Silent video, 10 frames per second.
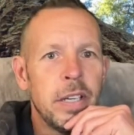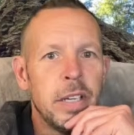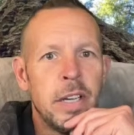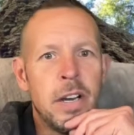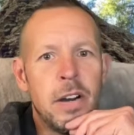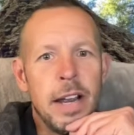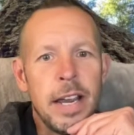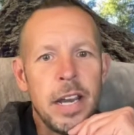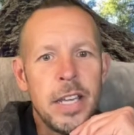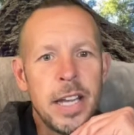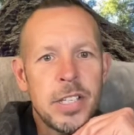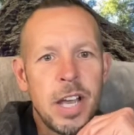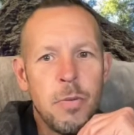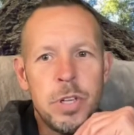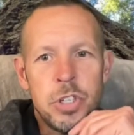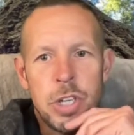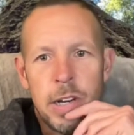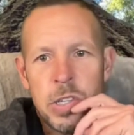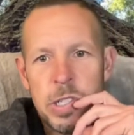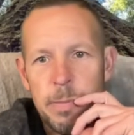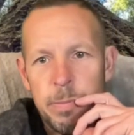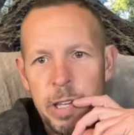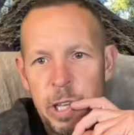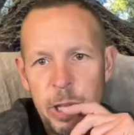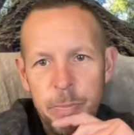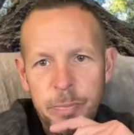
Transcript: All right. Yes, I want to share something